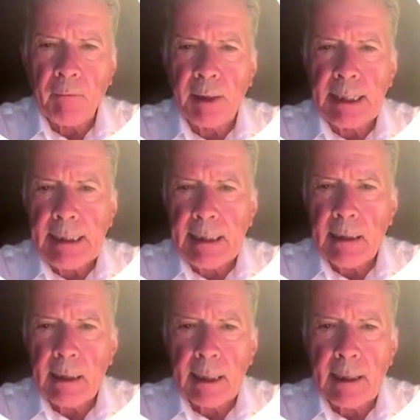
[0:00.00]
We
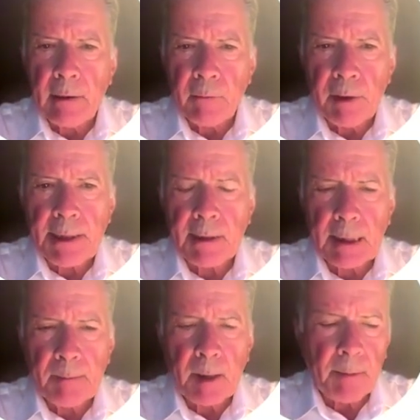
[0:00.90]

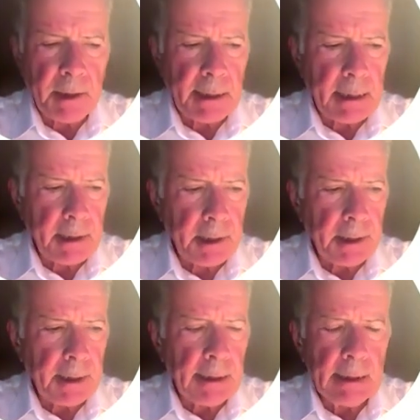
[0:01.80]
recently published this
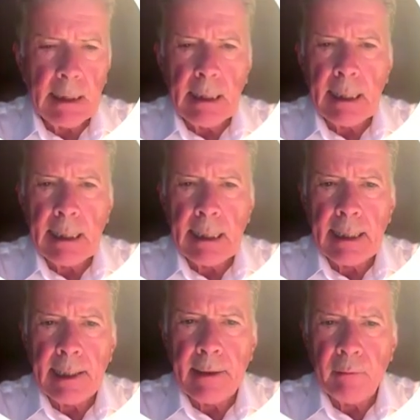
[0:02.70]
year
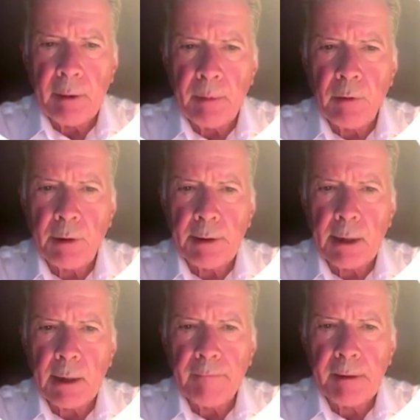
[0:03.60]
a report
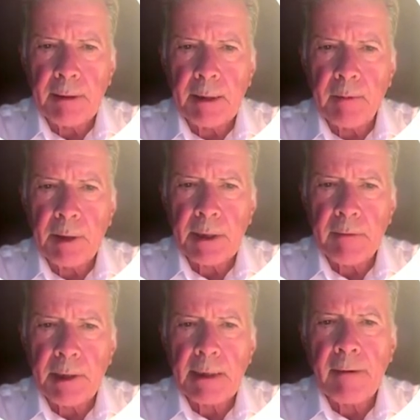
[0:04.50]
on fertility
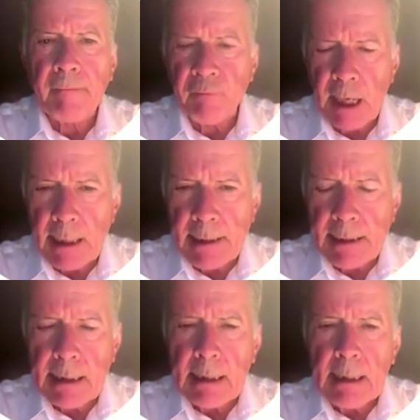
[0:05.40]
preservation in
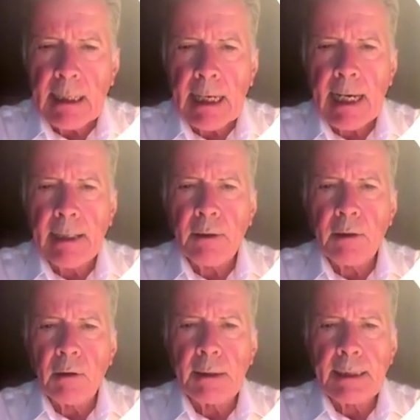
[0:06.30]
France, and
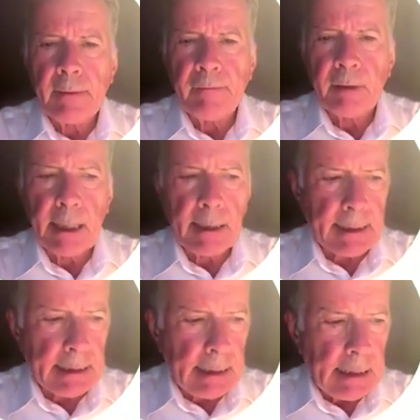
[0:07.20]
you know that in
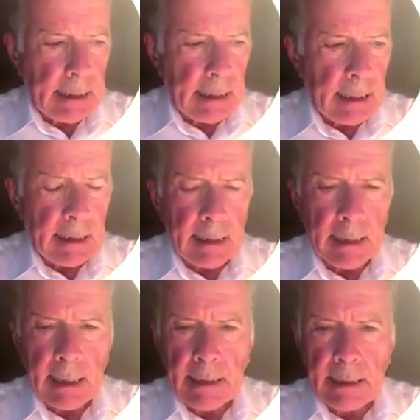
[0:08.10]
France
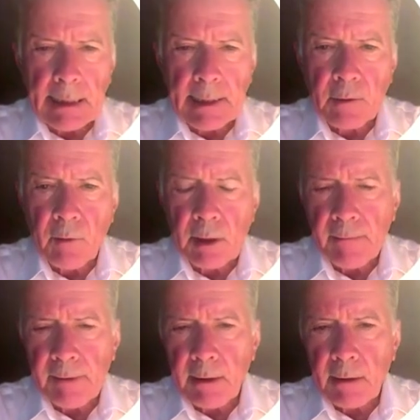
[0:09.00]
it is one
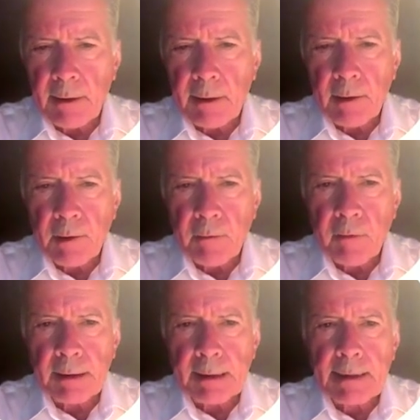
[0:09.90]
of the only countries
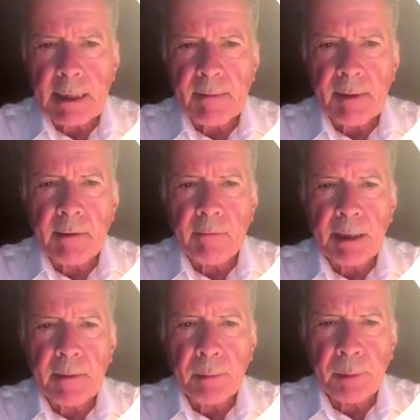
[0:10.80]
where this has been
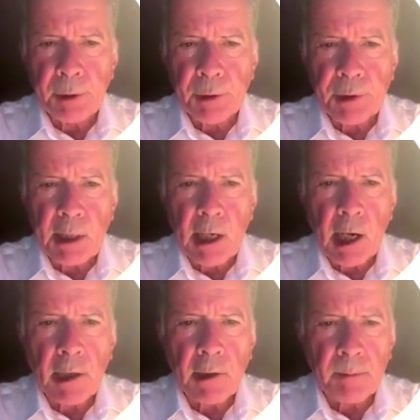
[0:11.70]
reimbursed
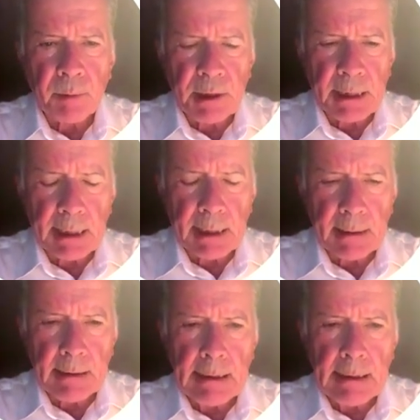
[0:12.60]
100%,